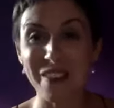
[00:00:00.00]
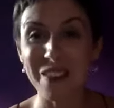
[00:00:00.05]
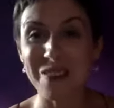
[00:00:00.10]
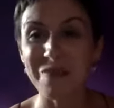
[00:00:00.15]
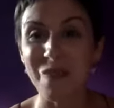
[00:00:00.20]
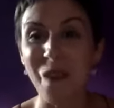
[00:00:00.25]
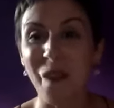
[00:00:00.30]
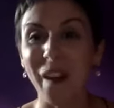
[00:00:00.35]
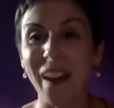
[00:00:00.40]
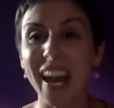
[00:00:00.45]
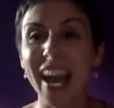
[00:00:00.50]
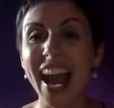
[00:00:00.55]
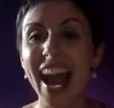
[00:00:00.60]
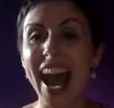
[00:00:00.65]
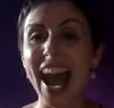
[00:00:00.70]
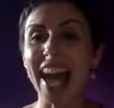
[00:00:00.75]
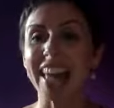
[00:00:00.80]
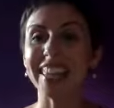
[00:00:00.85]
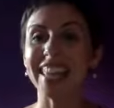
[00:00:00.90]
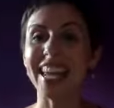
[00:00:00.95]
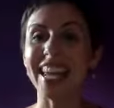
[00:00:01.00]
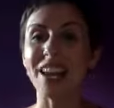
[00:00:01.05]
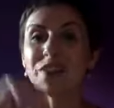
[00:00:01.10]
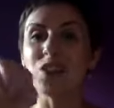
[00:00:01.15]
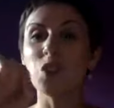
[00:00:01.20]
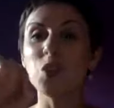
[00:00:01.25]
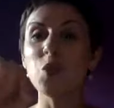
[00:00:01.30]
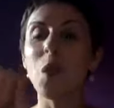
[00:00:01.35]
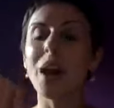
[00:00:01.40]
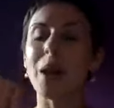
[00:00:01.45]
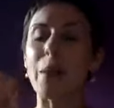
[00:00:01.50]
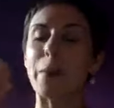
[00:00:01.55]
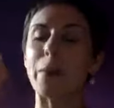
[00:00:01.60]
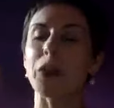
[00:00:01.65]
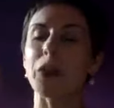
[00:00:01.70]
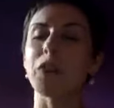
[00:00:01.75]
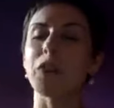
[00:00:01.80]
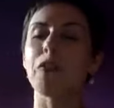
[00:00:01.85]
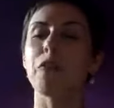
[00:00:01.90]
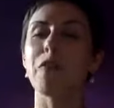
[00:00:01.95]
even more. And then if you want to
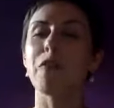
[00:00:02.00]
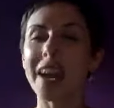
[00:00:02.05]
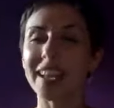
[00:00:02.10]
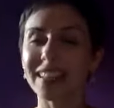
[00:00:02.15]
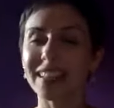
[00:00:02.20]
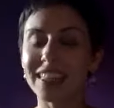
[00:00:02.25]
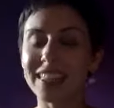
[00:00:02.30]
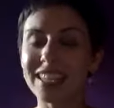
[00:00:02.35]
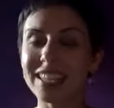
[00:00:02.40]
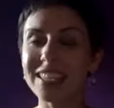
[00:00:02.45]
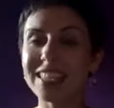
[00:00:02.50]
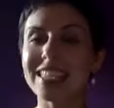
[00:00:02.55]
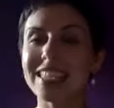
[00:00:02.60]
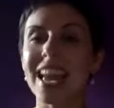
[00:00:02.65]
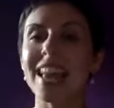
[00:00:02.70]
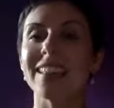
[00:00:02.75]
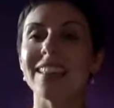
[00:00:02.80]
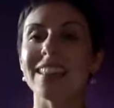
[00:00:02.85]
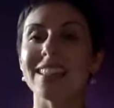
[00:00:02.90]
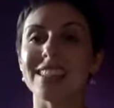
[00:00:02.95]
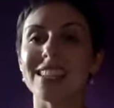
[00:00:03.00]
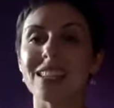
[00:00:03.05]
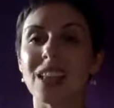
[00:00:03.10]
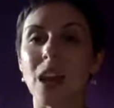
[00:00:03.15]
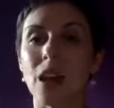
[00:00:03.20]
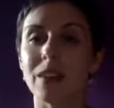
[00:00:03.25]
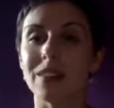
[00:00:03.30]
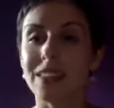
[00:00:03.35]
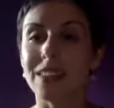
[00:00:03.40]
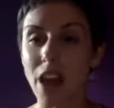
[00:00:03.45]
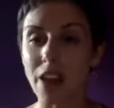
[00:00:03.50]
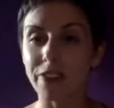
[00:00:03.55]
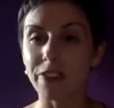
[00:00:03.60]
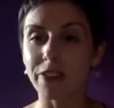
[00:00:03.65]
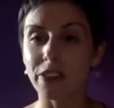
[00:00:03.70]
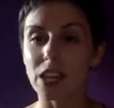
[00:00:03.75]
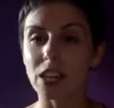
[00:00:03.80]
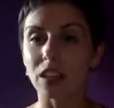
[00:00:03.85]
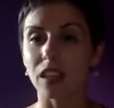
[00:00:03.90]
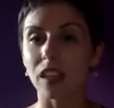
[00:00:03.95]
perfect this, this is
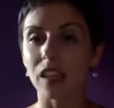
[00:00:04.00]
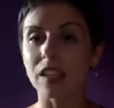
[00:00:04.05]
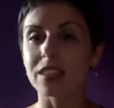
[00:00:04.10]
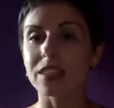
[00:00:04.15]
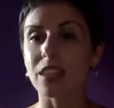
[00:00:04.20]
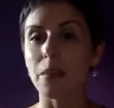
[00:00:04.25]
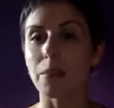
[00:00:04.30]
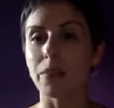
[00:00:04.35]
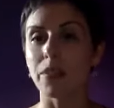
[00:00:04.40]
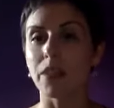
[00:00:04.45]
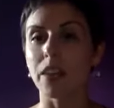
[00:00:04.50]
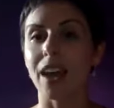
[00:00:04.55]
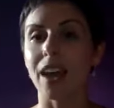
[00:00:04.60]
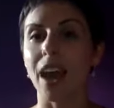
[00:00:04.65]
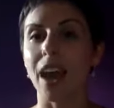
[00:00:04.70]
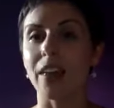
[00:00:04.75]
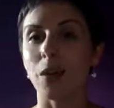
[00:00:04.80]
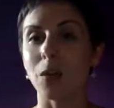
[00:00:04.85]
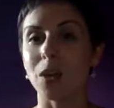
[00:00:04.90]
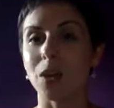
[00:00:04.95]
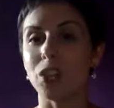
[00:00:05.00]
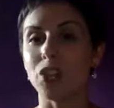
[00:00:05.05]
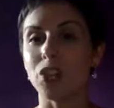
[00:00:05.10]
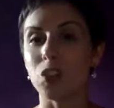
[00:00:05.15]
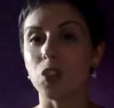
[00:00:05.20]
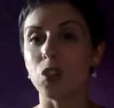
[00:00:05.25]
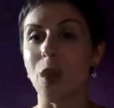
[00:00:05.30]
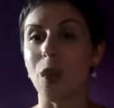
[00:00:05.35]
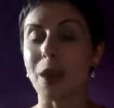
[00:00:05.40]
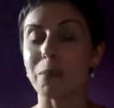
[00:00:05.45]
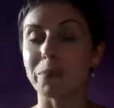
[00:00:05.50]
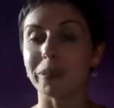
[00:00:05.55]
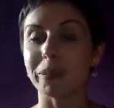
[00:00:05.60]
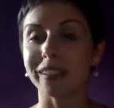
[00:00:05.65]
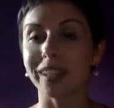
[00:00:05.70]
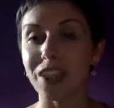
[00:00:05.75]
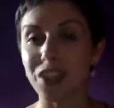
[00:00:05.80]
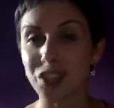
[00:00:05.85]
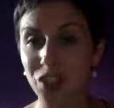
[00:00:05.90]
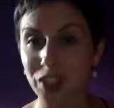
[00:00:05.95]
definitely something that we do at
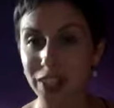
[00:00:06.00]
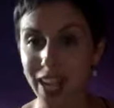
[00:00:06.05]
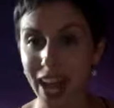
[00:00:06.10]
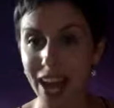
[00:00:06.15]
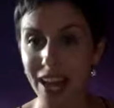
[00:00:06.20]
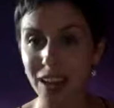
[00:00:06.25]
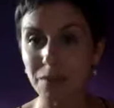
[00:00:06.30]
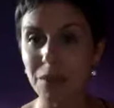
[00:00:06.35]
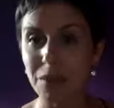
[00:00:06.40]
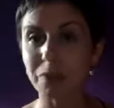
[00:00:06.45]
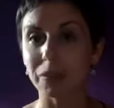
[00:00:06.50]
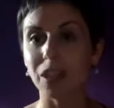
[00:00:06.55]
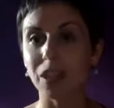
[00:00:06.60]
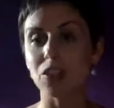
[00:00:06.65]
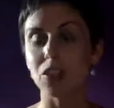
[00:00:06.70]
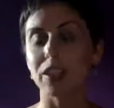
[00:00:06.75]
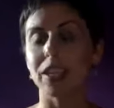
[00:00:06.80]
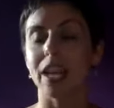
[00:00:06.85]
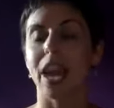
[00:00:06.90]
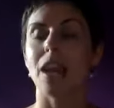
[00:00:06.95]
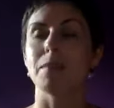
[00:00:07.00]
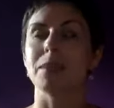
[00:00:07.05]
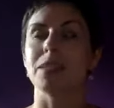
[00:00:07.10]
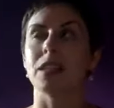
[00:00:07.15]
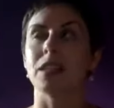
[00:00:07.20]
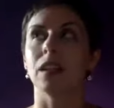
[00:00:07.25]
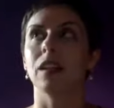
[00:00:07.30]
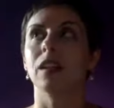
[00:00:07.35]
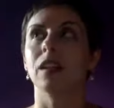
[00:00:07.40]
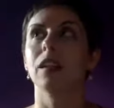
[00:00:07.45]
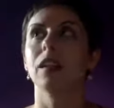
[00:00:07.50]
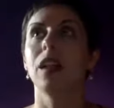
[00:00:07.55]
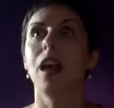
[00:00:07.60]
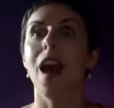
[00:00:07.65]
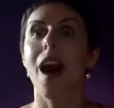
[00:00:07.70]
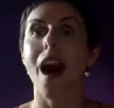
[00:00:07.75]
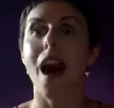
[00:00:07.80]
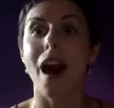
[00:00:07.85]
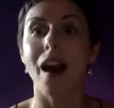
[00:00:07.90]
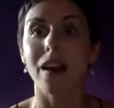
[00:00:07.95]
Pleasure Academy. Pleasure Academy is a
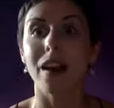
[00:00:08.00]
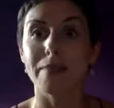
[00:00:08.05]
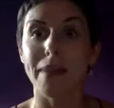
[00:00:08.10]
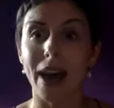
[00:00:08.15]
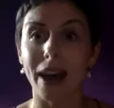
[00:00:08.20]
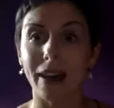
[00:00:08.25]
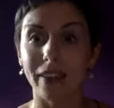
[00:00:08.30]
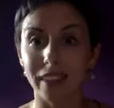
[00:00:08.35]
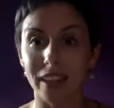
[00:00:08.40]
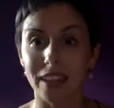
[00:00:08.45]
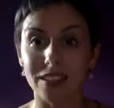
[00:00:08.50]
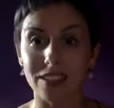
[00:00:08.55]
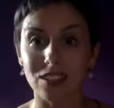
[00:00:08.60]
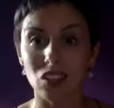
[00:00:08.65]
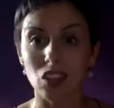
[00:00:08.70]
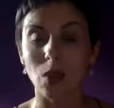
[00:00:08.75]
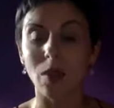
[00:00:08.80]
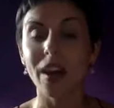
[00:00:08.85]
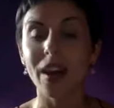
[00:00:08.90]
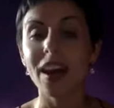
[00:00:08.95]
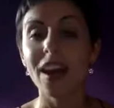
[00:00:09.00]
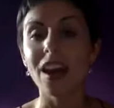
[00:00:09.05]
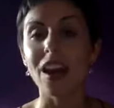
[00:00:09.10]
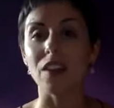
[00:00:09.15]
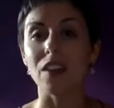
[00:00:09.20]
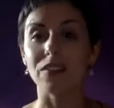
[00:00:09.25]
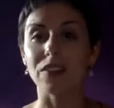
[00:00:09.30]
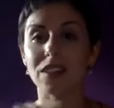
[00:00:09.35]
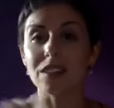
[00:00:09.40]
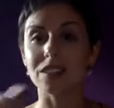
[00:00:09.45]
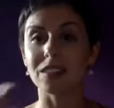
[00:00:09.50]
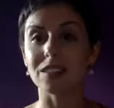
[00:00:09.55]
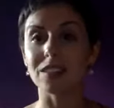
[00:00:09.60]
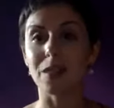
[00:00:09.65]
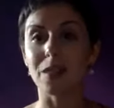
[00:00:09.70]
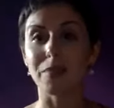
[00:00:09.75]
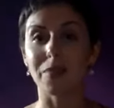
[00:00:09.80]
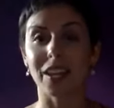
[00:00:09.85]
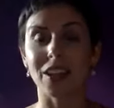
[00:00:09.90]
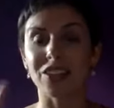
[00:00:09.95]
lot about this. So if this
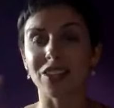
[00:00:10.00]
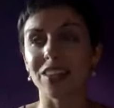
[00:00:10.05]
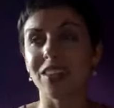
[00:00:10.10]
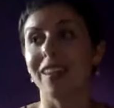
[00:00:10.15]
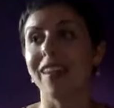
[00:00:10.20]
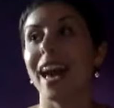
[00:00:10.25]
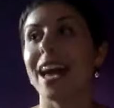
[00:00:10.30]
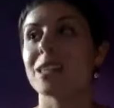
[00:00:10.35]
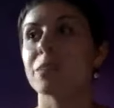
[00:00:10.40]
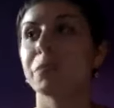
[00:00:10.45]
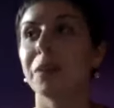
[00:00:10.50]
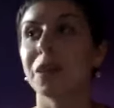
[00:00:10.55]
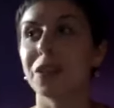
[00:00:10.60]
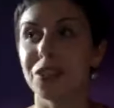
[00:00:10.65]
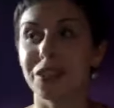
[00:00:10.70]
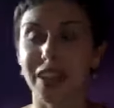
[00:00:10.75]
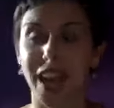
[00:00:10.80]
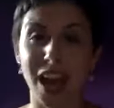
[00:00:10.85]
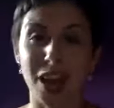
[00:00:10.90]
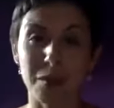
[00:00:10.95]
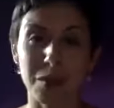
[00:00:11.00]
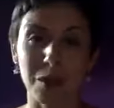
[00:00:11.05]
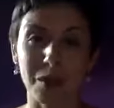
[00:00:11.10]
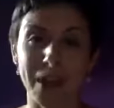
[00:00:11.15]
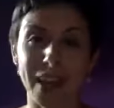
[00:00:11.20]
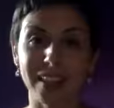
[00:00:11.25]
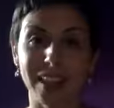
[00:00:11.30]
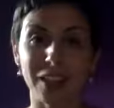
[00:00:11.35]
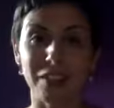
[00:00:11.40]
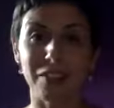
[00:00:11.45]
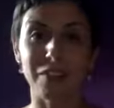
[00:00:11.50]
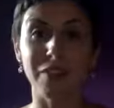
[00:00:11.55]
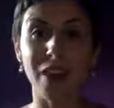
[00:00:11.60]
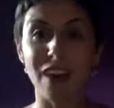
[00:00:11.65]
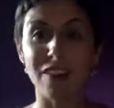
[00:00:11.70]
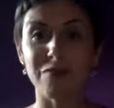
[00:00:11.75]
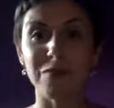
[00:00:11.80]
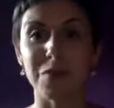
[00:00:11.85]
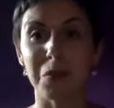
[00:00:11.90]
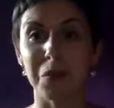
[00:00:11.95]
is something, actually, the last Pleasure Academy, we had like
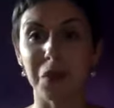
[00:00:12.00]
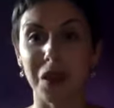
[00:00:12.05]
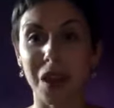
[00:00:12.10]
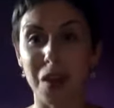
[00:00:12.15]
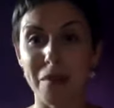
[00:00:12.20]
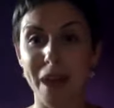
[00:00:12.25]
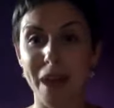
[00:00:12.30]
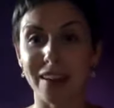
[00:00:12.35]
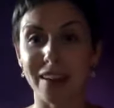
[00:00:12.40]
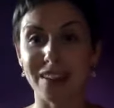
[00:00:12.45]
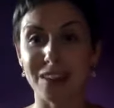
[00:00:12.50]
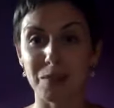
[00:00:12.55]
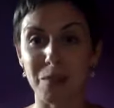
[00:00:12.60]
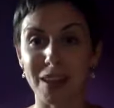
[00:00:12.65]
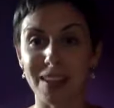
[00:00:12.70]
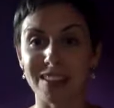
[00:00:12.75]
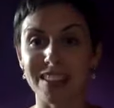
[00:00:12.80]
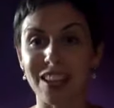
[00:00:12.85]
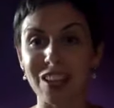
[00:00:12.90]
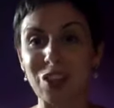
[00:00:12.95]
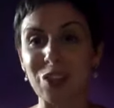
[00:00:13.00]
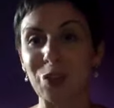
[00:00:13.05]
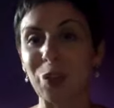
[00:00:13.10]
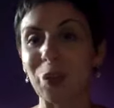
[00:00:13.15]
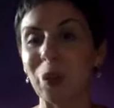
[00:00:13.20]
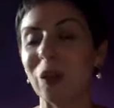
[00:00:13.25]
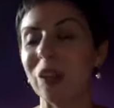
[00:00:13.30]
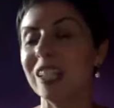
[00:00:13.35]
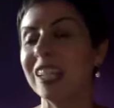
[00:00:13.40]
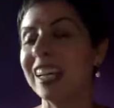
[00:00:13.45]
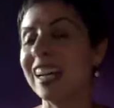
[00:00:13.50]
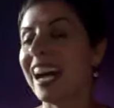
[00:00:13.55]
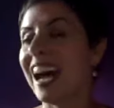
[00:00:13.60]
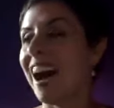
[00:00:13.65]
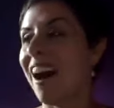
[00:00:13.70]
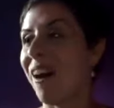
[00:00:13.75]
five people come out as bisexual.